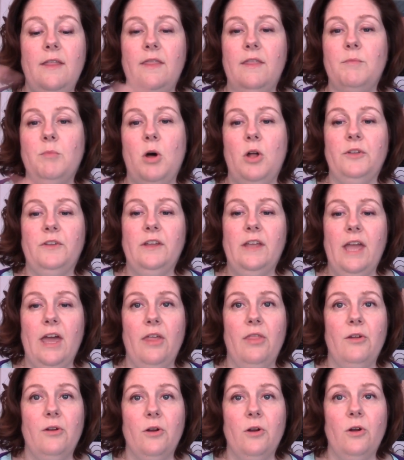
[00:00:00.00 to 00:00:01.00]
them all
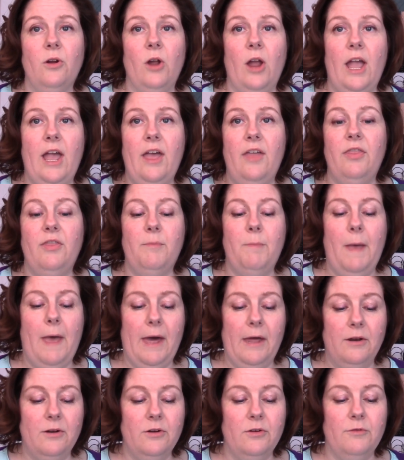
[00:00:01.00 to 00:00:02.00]
together, and the
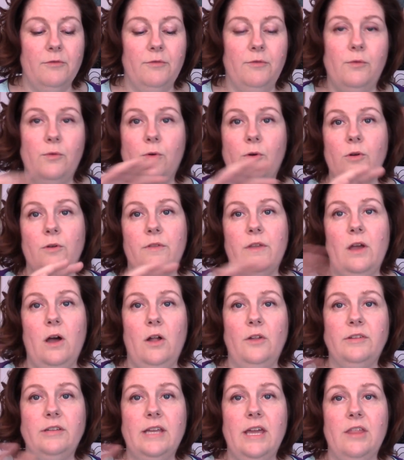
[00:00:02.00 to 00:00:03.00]
pattern for the
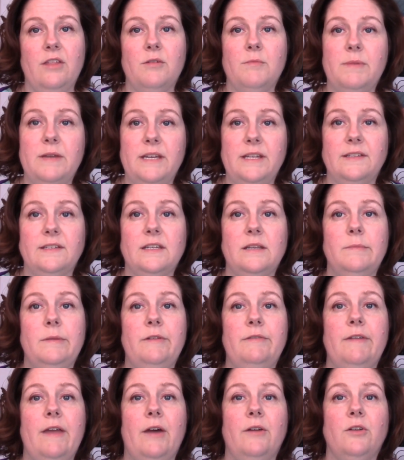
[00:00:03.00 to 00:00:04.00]
all together bits can
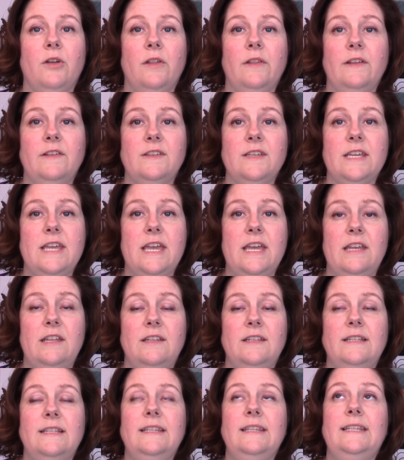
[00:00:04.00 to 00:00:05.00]
be found on Lizzie
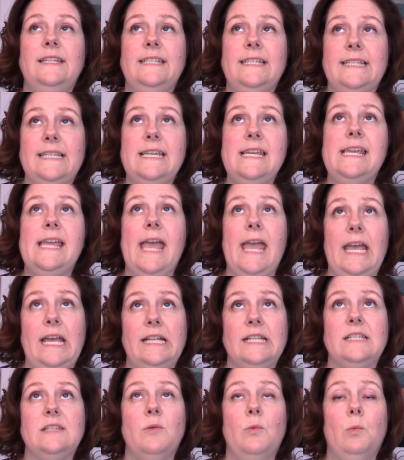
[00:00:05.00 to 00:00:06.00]

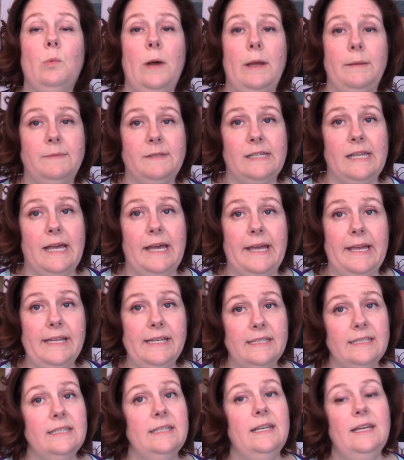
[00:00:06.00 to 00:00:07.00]
Kate's
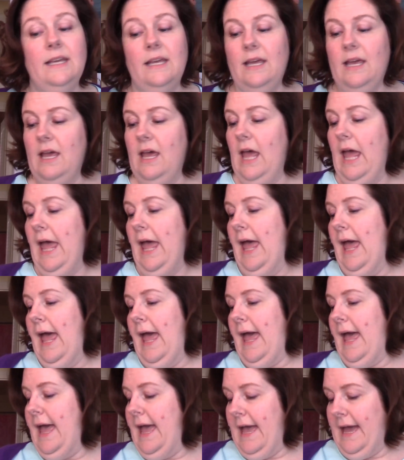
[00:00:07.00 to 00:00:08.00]
website.
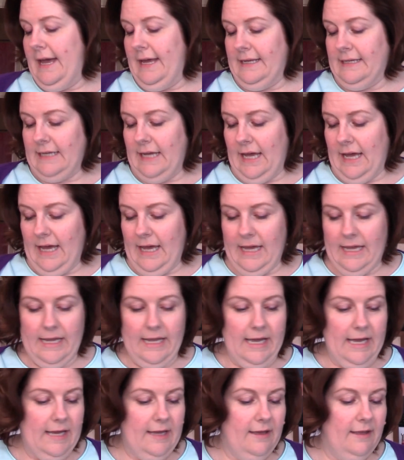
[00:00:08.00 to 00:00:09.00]
And
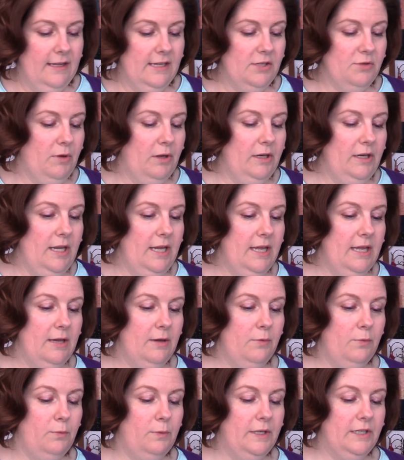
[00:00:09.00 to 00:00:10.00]
this one
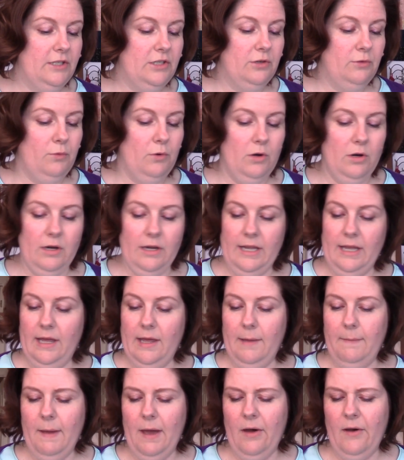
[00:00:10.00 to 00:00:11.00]
went to work
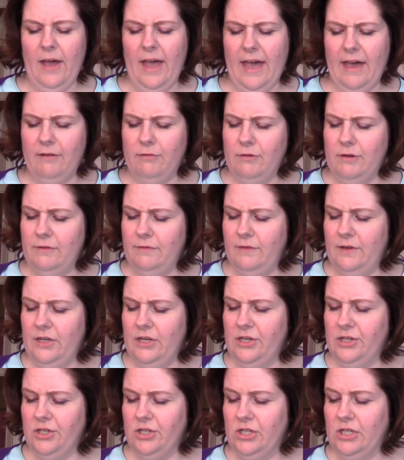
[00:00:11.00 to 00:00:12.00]
about halfway
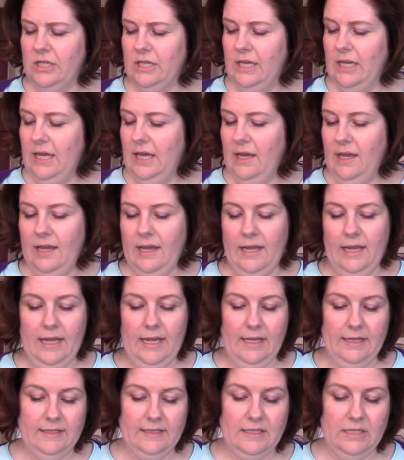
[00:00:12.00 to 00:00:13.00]
finished,
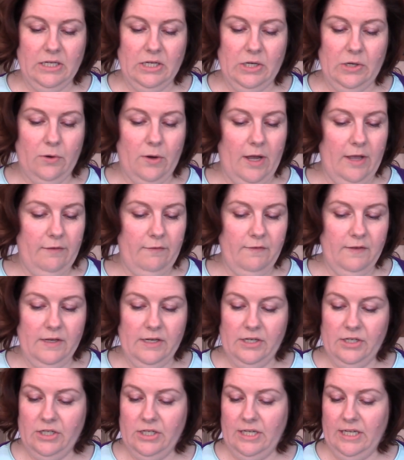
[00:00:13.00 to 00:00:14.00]
and so I
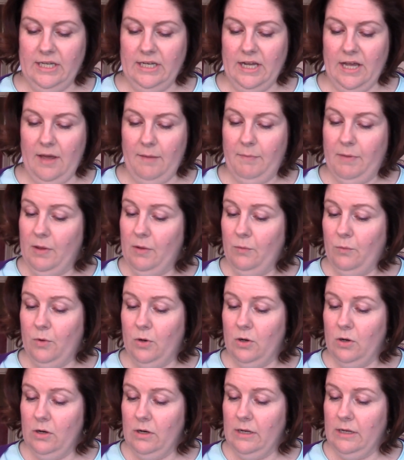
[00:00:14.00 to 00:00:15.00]
finished it up at
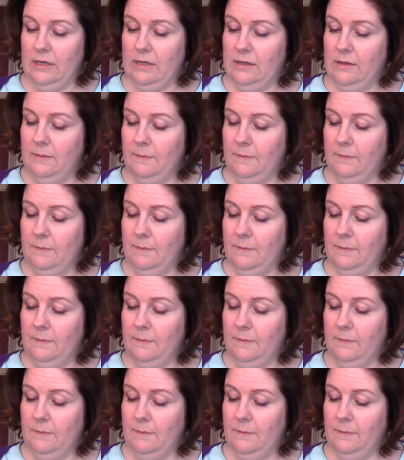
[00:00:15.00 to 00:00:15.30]
work.